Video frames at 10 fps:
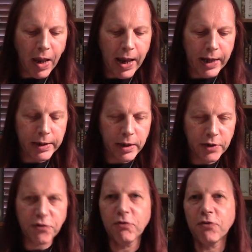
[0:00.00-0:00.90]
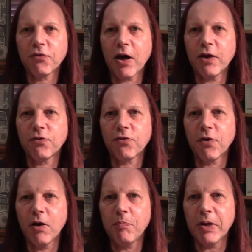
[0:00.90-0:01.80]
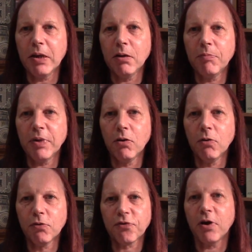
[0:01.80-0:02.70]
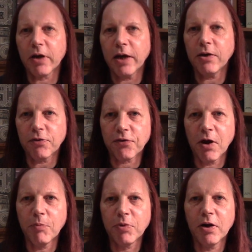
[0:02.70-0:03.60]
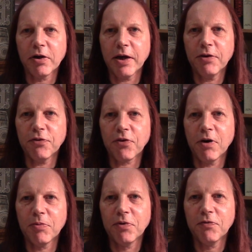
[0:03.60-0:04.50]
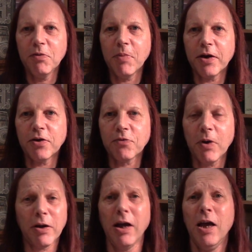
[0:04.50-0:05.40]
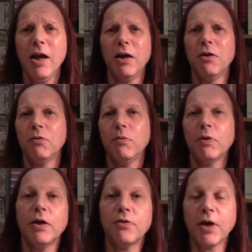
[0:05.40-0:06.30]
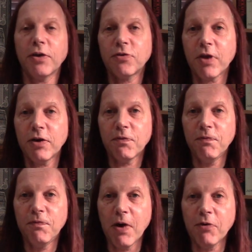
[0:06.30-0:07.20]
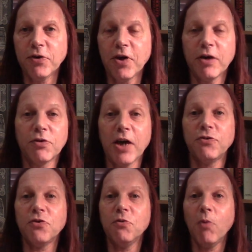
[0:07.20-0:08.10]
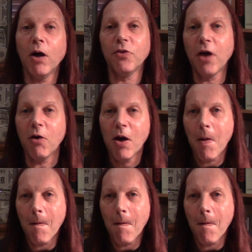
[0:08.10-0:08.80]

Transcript: and as soon as that's been launched, I'll get you a sample, and I'll get you a sample of new make as well. And I thought, well, that's very generous. As you well know,